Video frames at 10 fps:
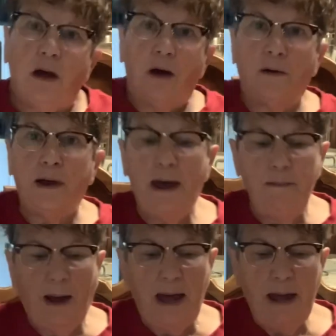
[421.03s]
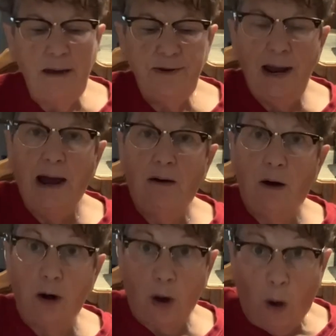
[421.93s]
Okay, my eggs now
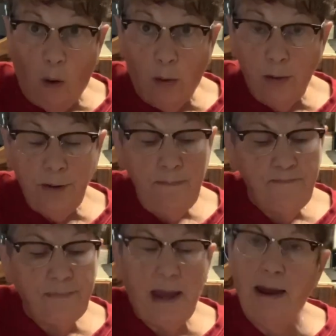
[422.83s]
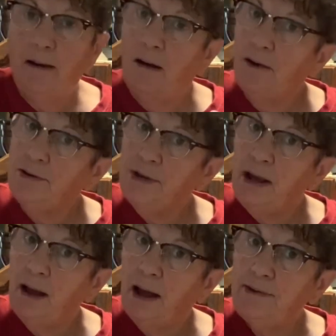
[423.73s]
are cold. And honestly,
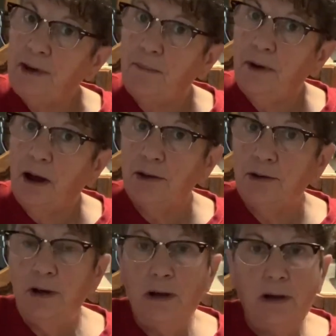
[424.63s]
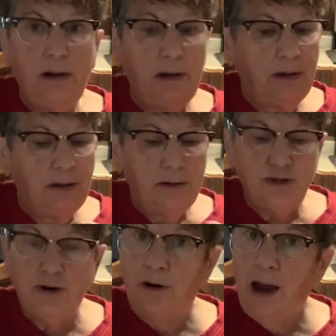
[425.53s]
guys, I'm not
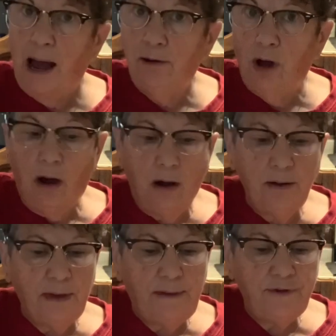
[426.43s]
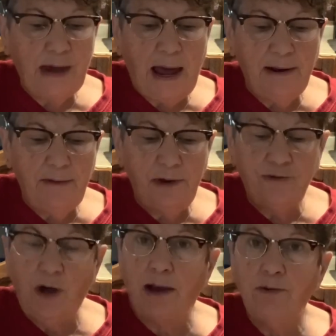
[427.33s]
sure how long they've sat in
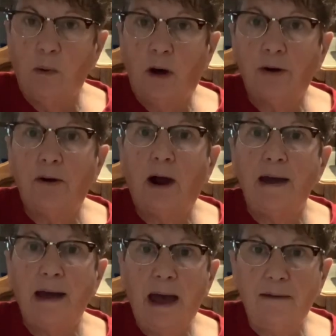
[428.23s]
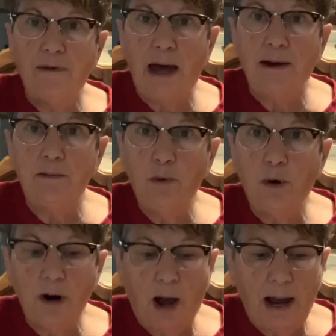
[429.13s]
this ice water. I have added
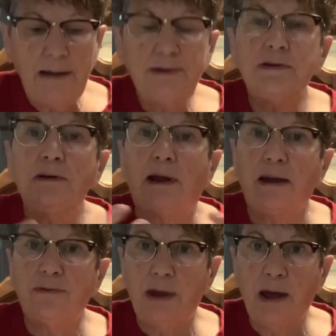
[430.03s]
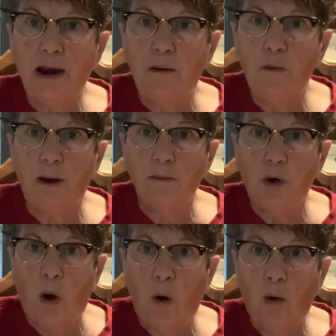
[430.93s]
more ice. Like I said, I want them
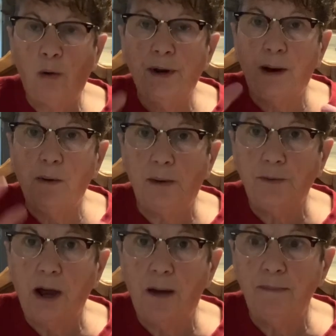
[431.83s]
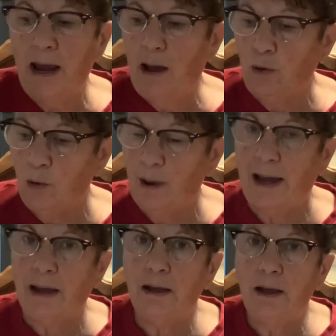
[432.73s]
cold and I want them to come down quick.